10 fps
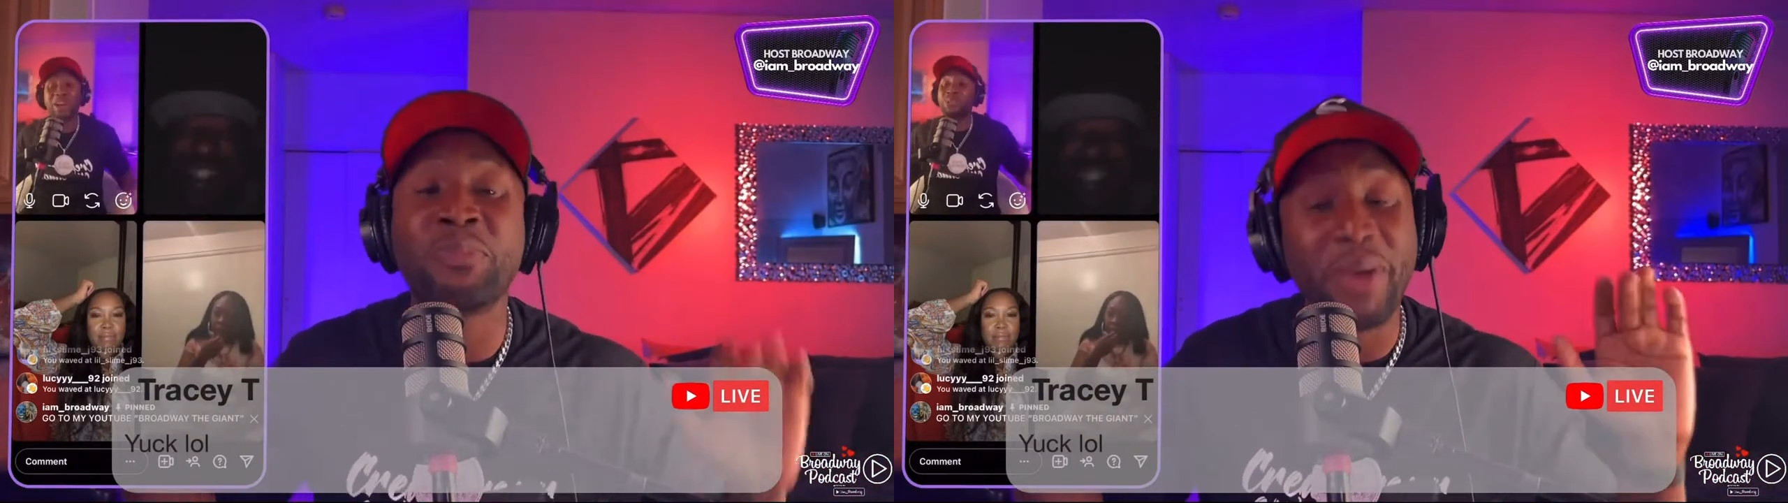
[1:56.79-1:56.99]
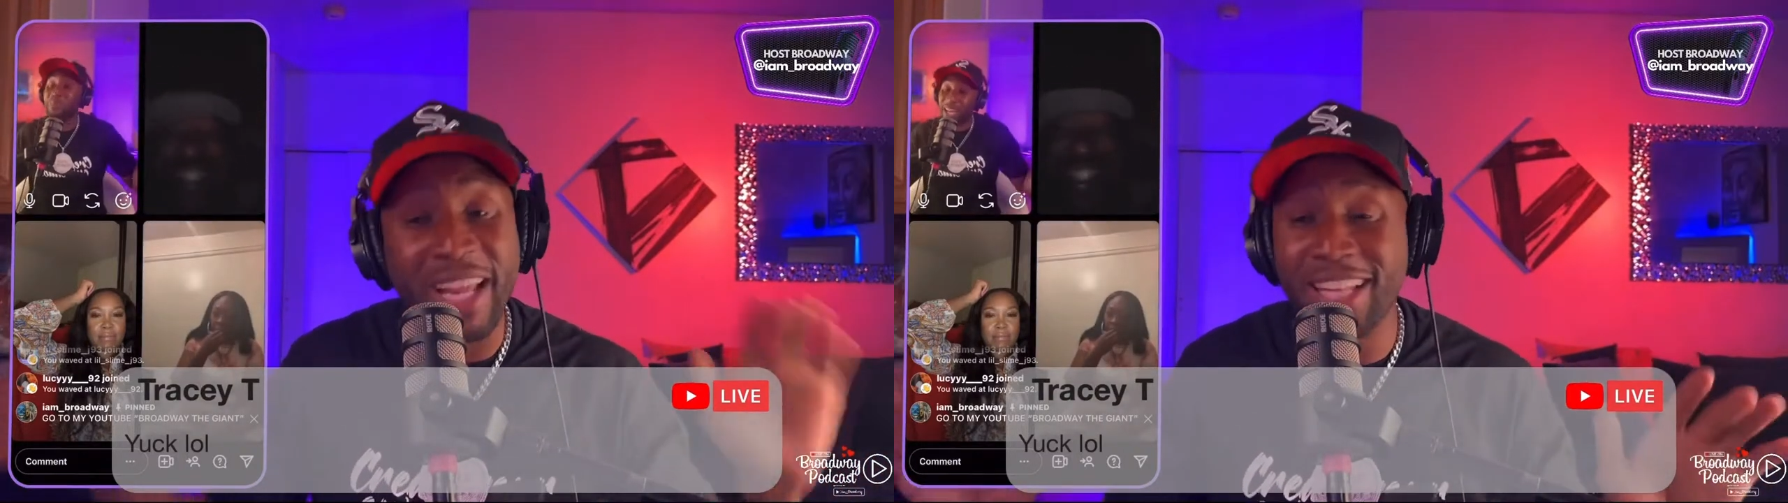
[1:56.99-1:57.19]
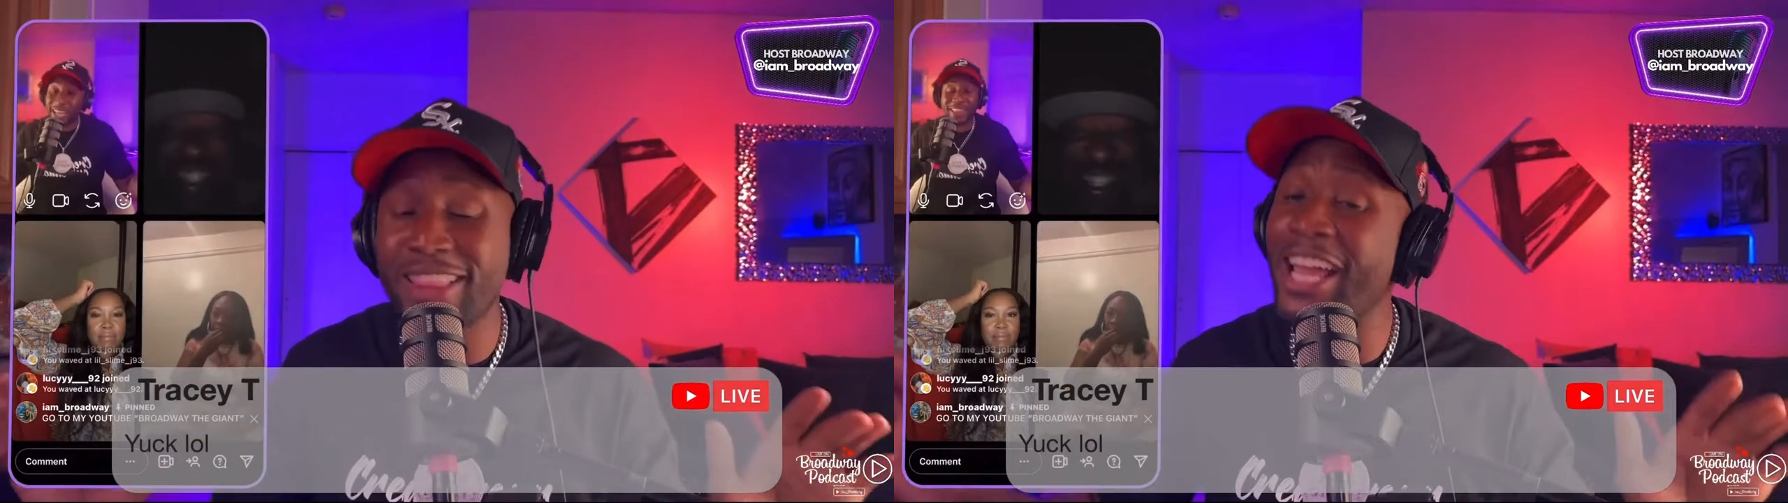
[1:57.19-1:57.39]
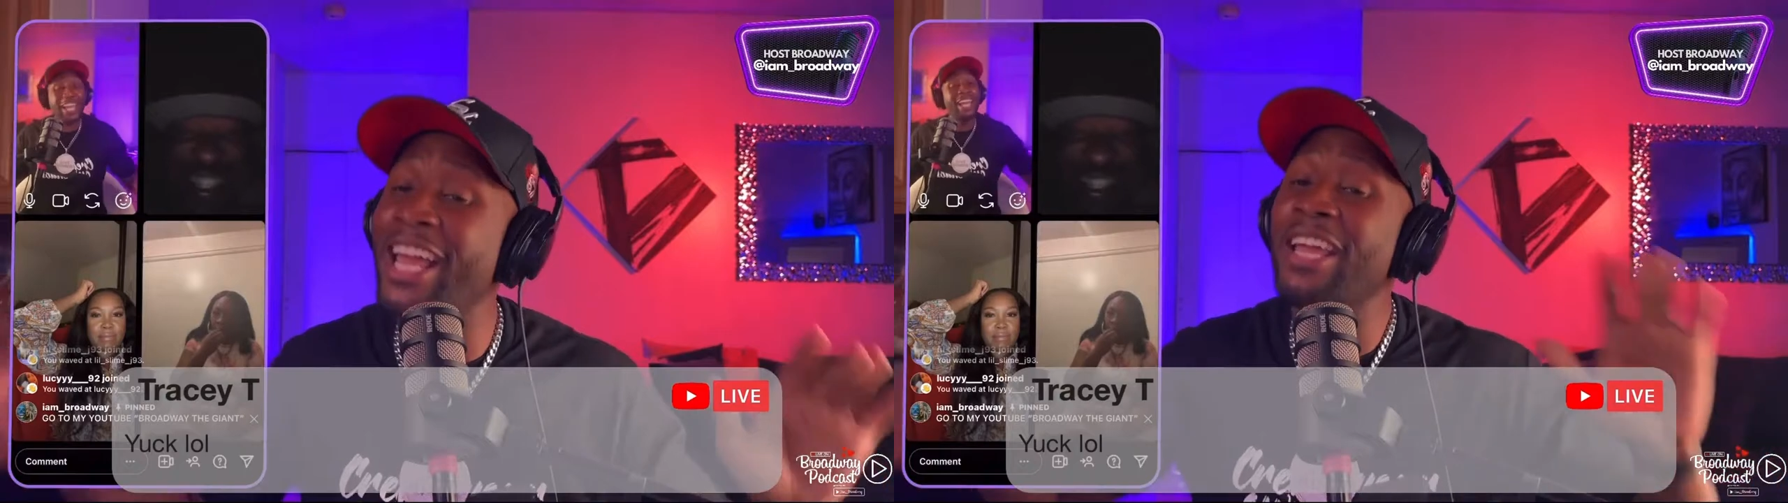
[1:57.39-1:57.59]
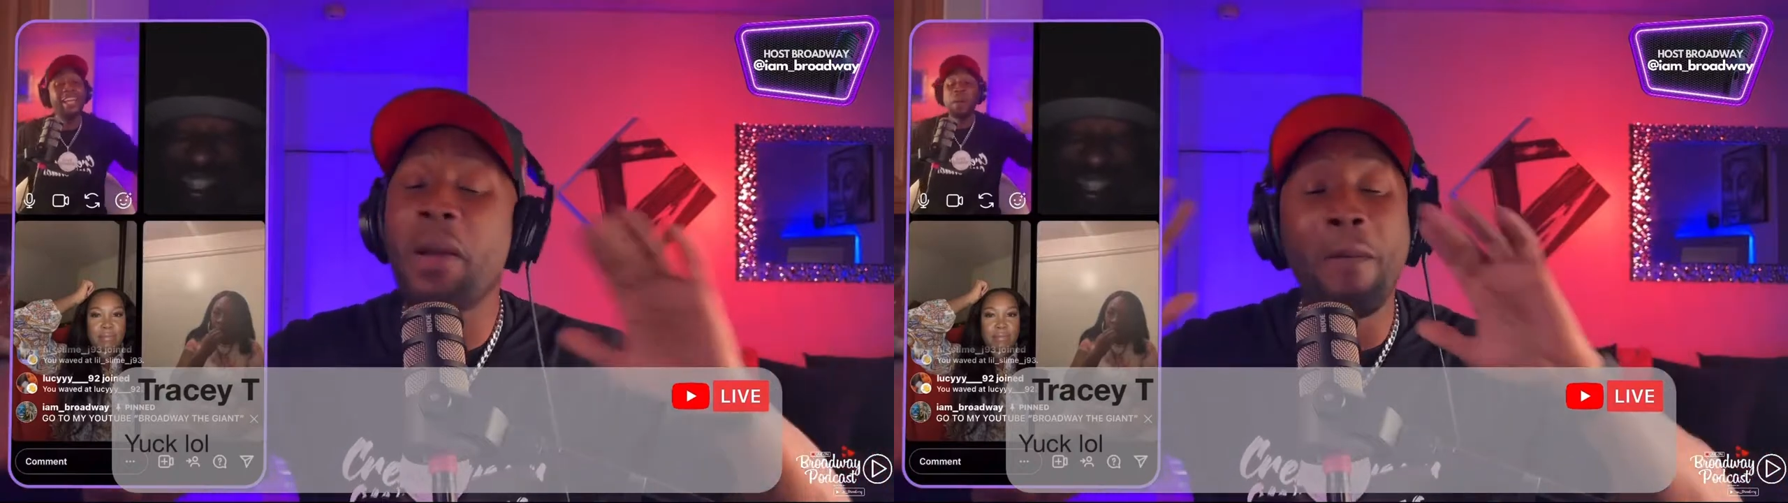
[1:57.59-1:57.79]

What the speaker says: better day,